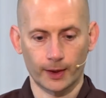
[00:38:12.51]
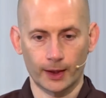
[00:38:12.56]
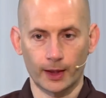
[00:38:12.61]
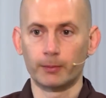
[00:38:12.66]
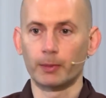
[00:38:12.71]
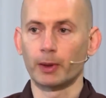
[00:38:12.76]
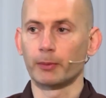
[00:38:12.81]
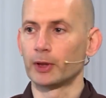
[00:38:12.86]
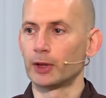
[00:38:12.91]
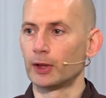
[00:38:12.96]

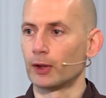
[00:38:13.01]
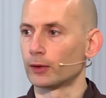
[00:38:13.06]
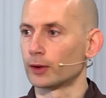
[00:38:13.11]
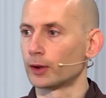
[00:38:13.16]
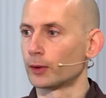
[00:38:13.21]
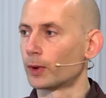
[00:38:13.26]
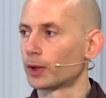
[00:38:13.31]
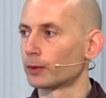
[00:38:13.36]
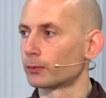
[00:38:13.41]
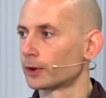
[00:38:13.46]
I may be the
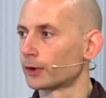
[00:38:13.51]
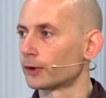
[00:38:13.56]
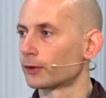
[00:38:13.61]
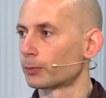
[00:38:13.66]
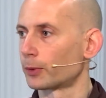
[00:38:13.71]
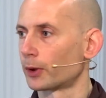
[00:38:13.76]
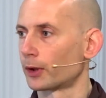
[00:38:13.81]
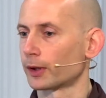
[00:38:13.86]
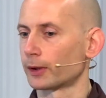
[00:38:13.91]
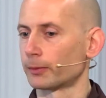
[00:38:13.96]
only one with this
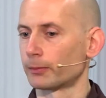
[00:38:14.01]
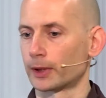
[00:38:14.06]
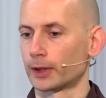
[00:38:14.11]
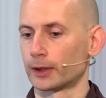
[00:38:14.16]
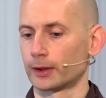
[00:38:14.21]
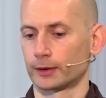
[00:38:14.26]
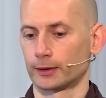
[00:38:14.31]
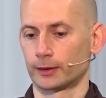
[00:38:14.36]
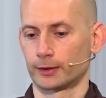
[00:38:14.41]
program, but